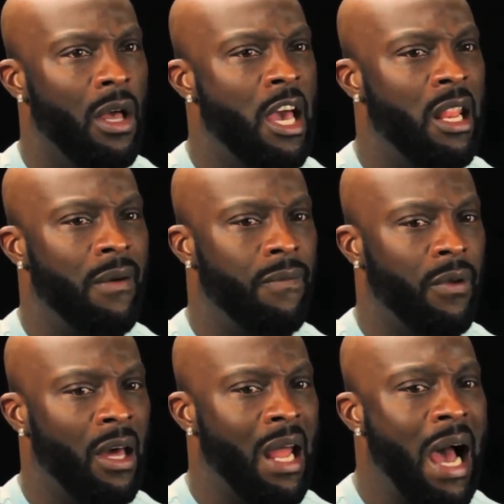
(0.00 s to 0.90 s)
And if
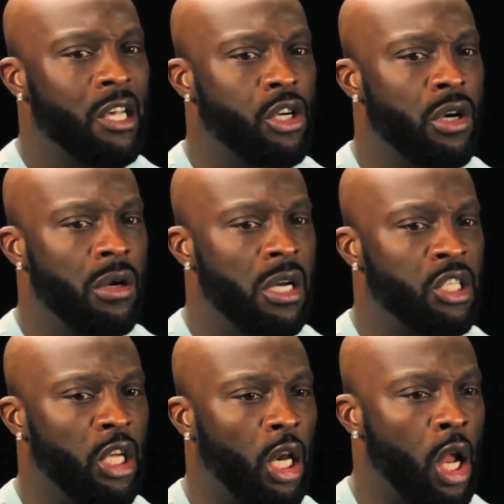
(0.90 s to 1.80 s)
an Oscar
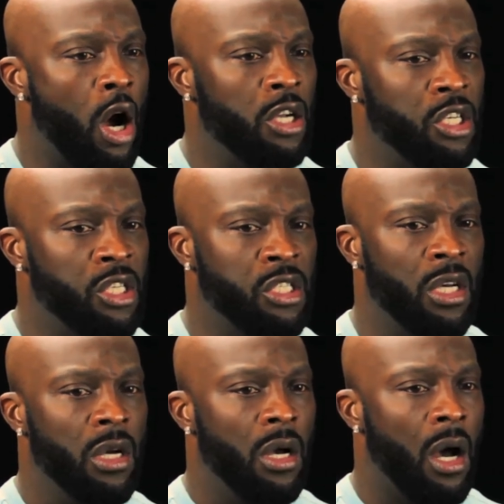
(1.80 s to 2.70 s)
is the largest
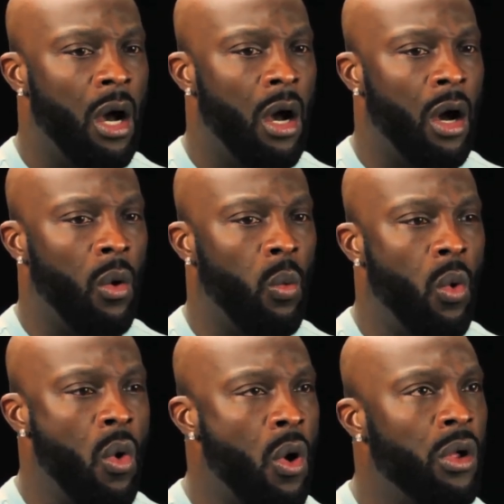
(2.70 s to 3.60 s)
uh,
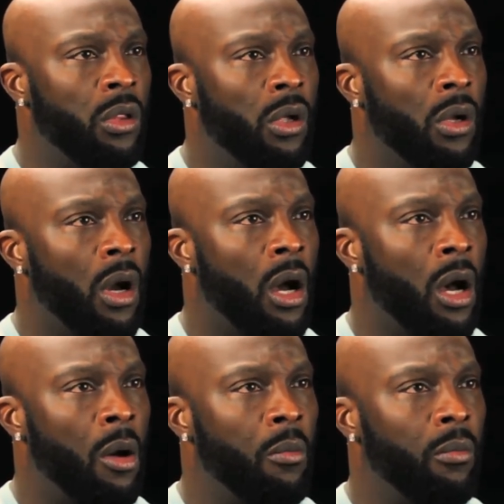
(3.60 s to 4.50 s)
award
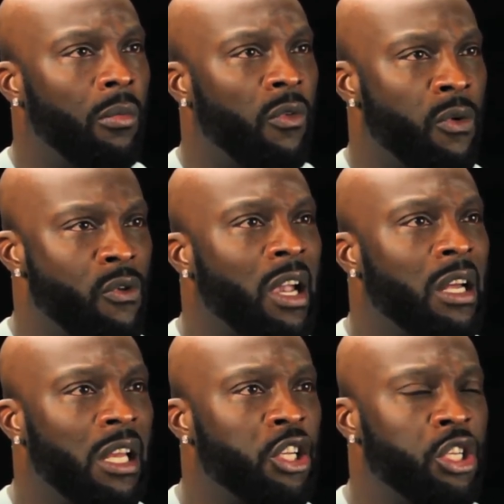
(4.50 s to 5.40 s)
um, for
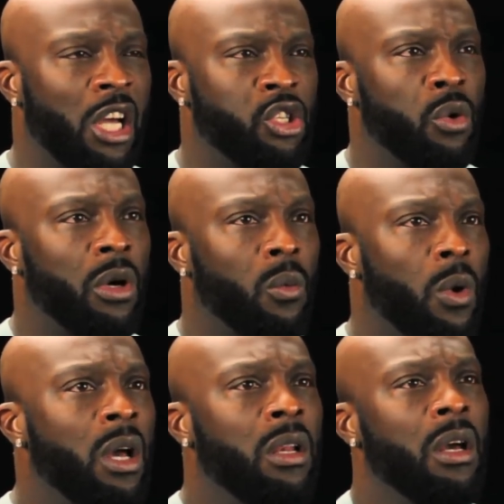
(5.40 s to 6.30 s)
recognition that you can
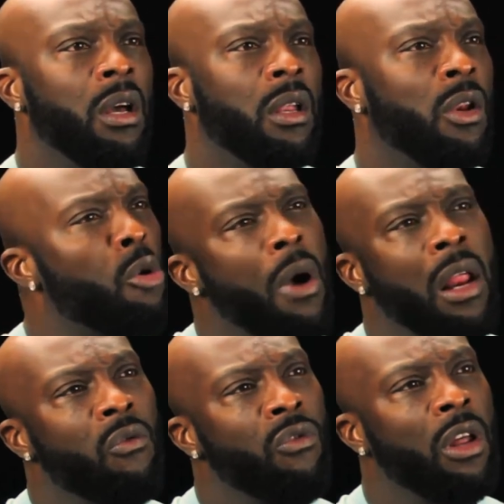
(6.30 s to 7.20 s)
win,
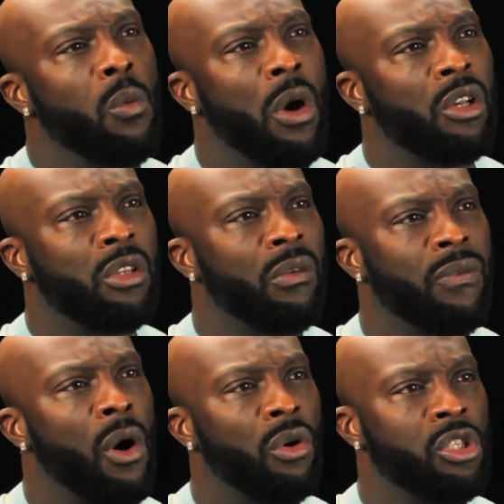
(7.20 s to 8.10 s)
nobody really wants to
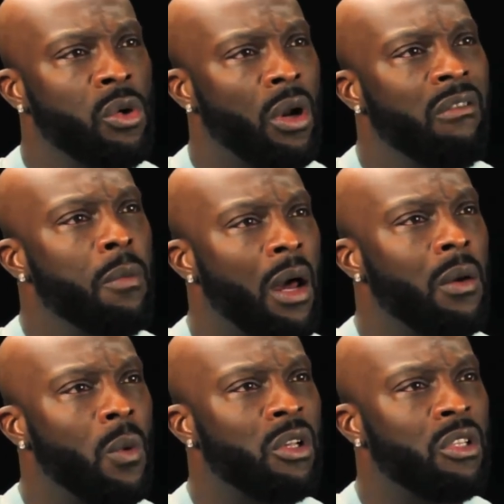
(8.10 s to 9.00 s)
fall short.
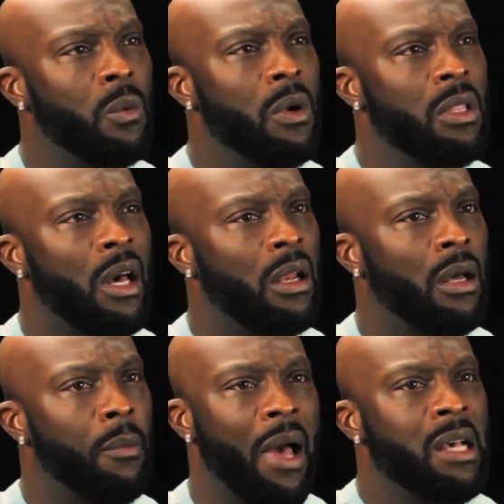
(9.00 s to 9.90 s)
Everybody wants to win that.
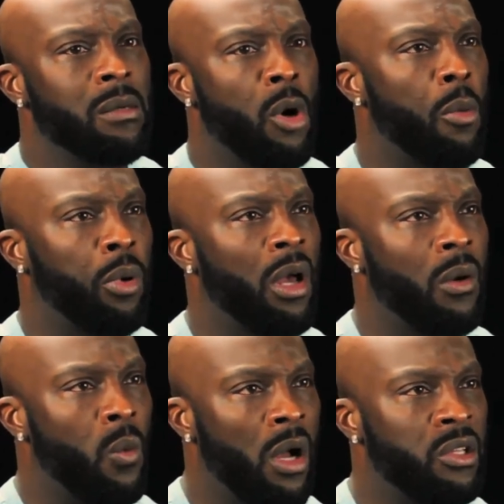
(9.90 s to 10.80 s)
A basketball player
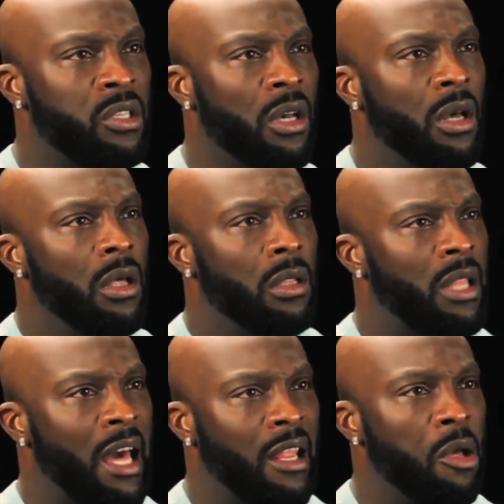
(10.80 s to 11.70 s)
wants
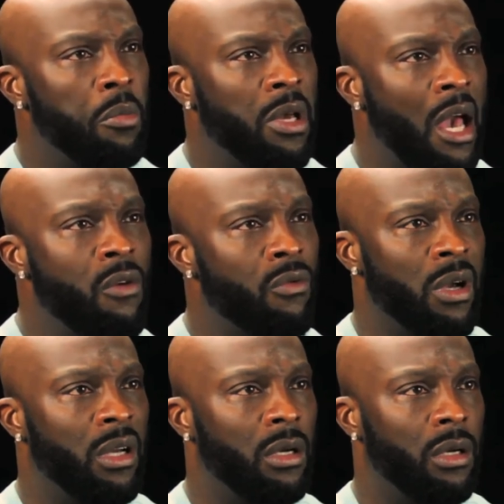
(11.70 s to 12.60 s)
that NBA
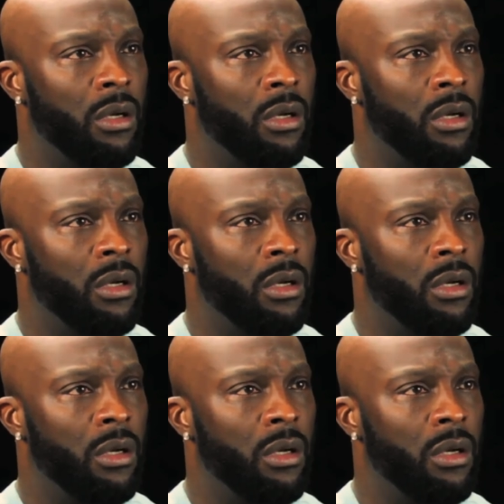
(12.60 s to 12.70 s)
ring.